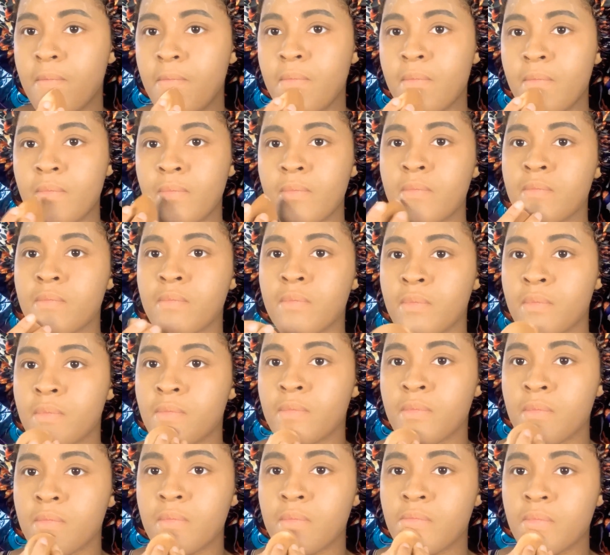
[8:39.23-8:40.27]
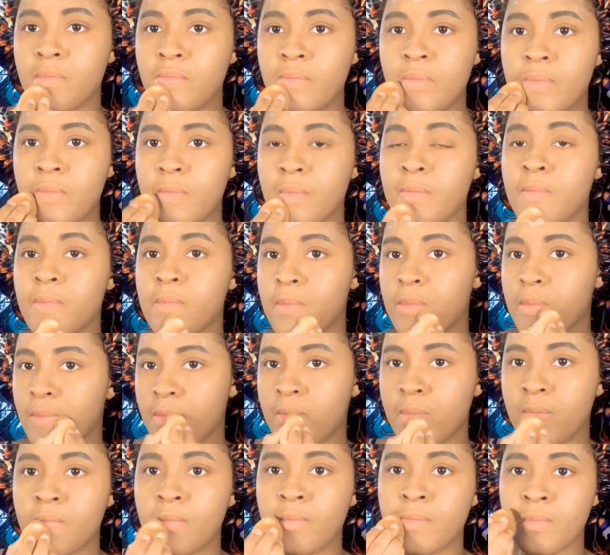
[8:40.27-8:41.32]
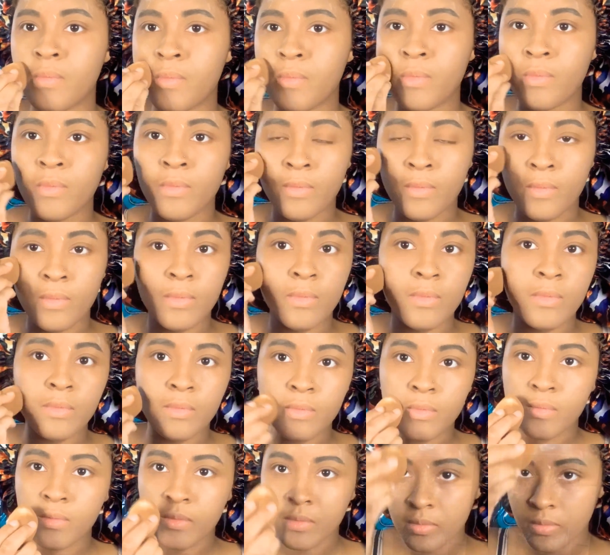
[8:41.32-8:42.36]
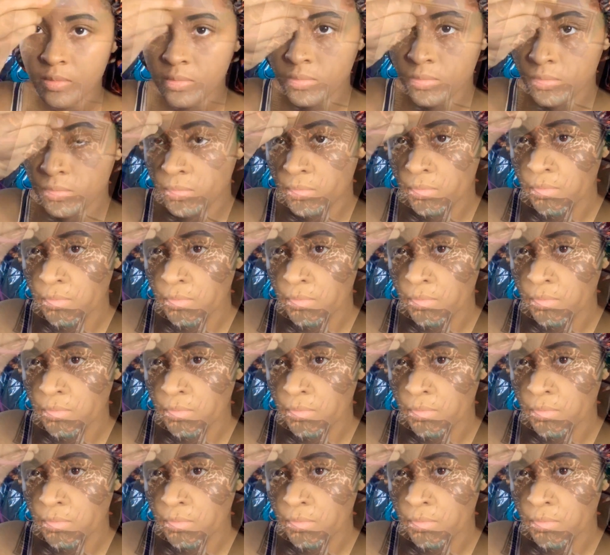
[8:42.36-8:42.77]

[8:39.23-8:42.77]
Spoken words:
And you do have to blow on it because sometimes the powder can be